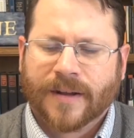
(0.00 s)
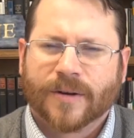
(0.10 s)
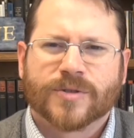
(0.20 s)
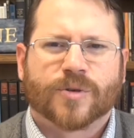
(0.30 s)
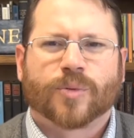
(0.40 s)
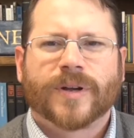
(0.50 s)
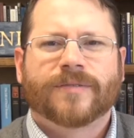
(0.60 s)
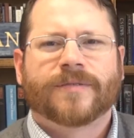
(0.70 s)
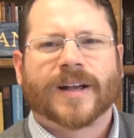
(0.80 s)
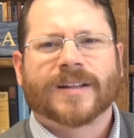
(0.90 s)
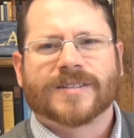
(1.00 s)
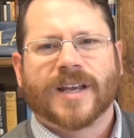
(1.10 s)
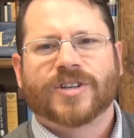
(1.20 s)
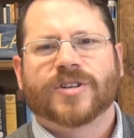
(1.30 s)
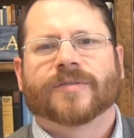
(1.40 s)
It was a
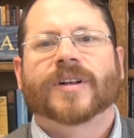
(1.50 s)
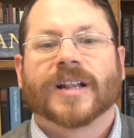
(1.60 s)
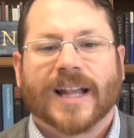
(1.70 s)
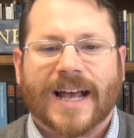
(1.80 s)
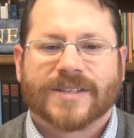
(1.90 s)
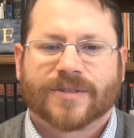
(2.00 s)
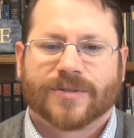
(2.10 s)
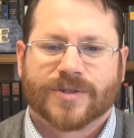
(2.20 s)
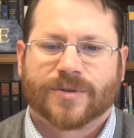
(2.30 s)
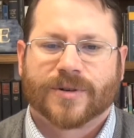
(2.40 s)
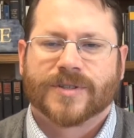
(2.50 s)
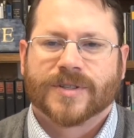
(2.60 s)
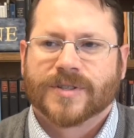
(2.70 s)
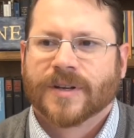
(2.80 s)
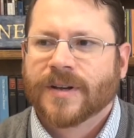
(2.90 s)
revitalization of classical
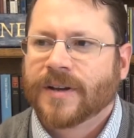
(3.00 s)
sources.